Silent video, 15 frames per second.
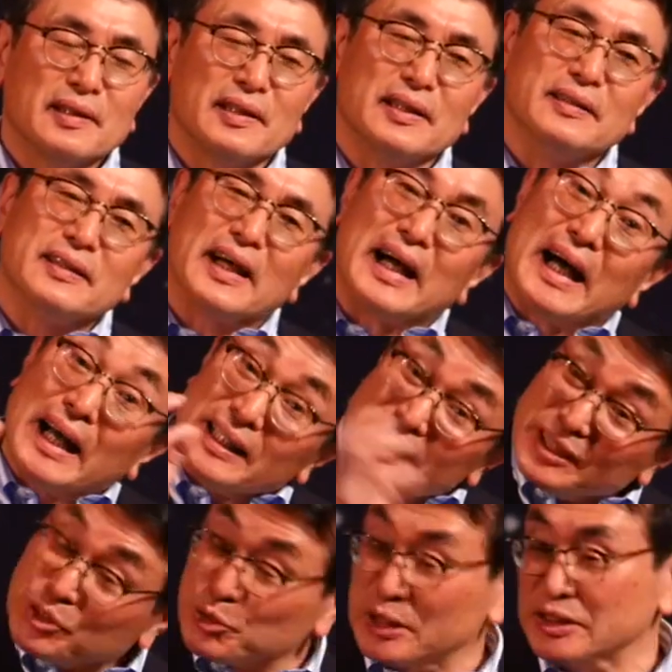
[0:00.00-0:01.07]
In other
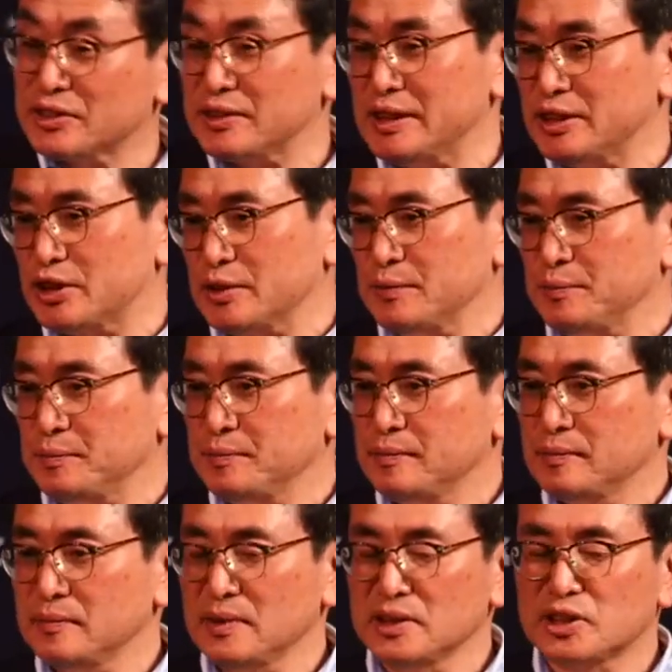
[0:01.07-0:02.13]
translation,
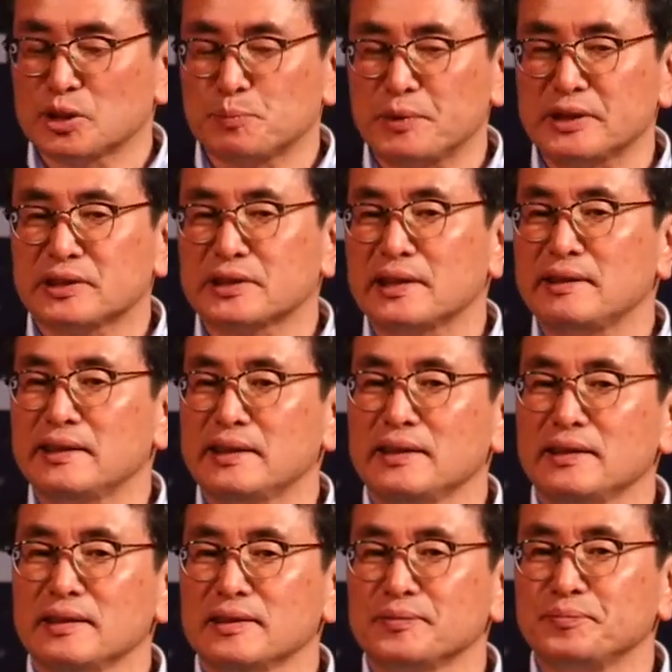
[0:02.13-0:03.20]

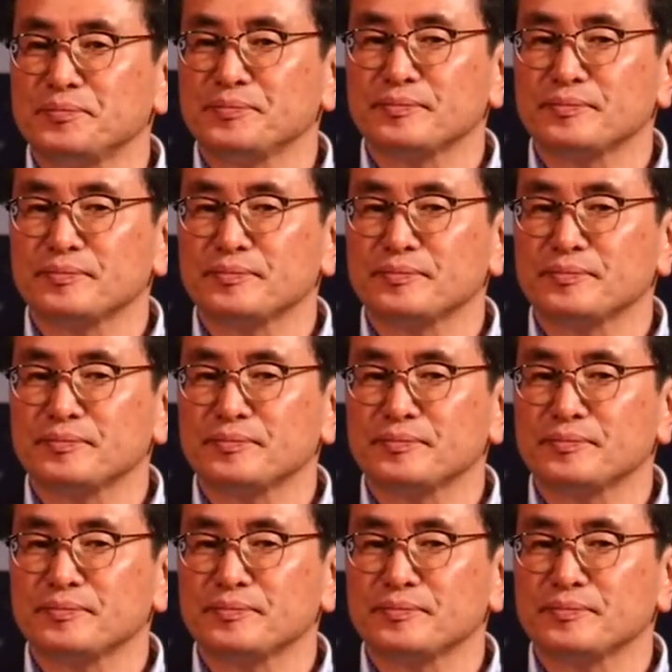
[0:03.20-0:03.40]
especially